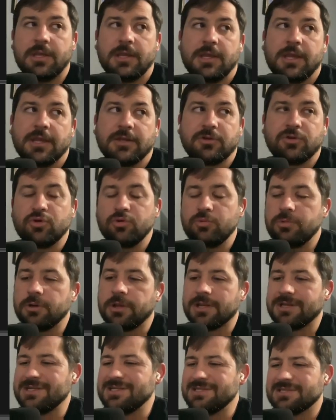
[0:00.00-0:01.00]
And
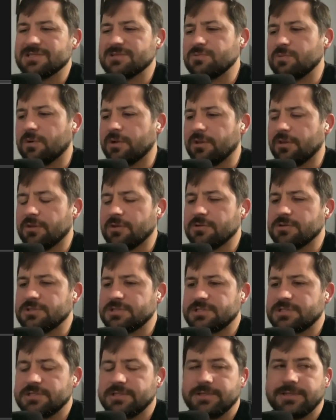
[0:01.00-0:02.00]
Kubernetes is one of
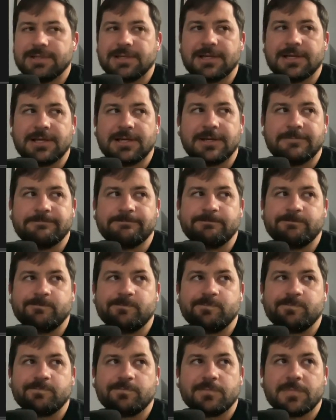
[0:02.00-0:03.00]
those.
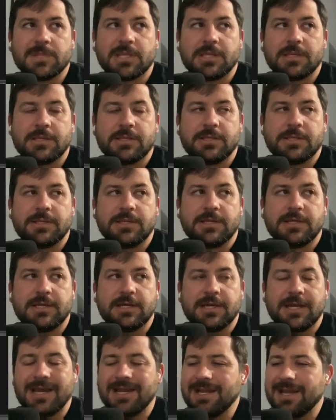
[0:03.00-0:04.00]

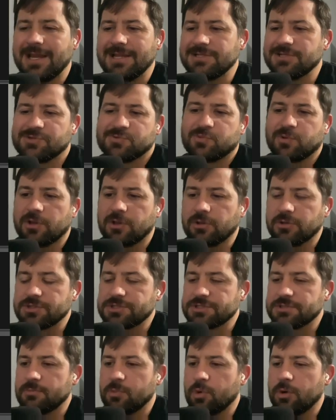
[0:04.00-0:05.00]
I just want to learn
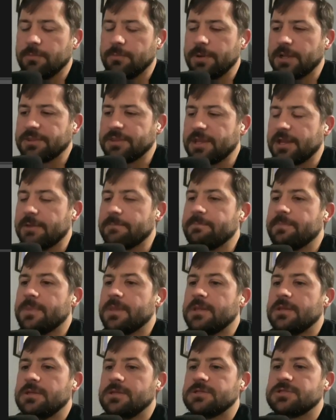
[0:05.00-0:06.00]
some more about that.
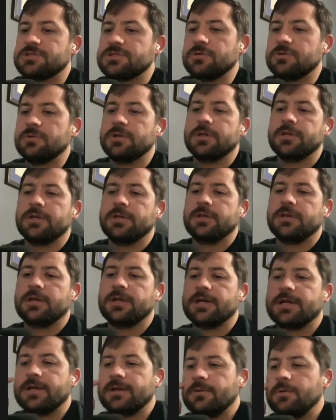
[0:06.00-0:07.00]
So
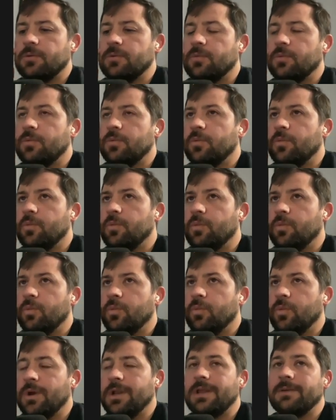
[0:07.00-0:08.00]

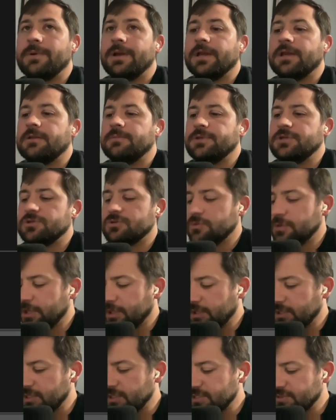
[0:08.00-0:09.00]
what am I going to be doing
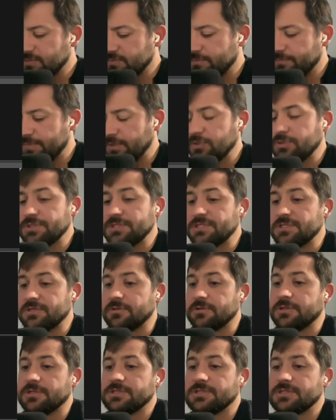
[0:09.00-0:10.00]
in this build
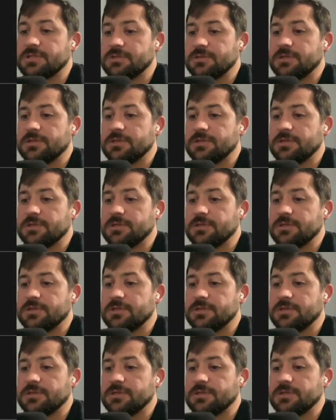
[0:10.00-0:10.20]
series?